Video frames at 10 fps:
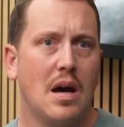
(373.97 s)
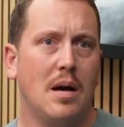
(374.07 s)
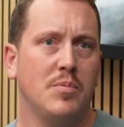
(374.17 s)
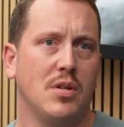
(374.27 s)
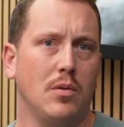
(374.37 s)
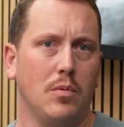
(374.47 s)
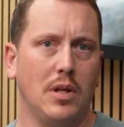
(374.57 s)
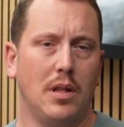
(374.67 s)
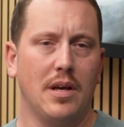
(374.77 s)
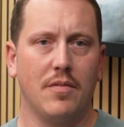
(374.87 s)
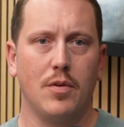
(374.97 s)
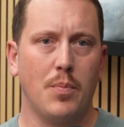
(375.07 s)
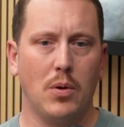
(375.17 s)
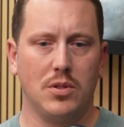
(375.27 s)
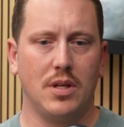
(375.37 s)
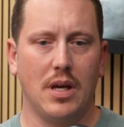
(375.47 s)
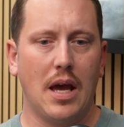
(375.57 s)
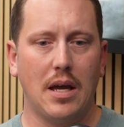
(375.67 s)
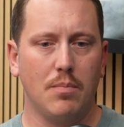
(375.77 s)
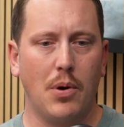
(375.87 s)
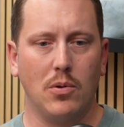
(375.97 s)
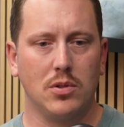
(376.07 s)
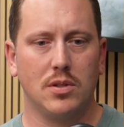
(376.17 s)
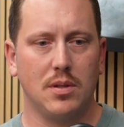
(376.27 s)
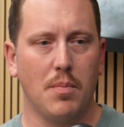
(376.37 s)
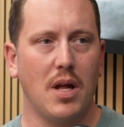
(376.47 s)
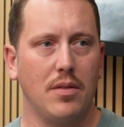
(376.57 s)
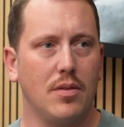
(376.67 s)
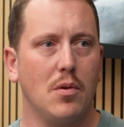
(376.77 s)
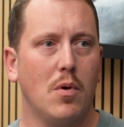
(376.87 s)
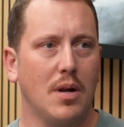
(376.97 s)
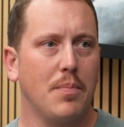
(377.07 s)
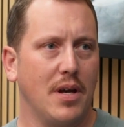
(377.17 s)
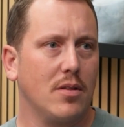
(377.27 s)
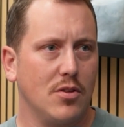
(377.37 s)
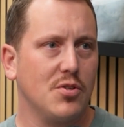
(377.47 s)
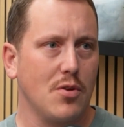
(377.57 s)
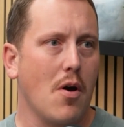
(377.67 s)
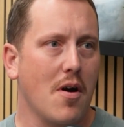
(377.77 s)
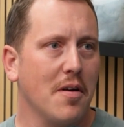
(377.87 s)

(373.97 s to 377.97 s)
absolutely. Like if you're posting 8 posts a month, you want to pick the star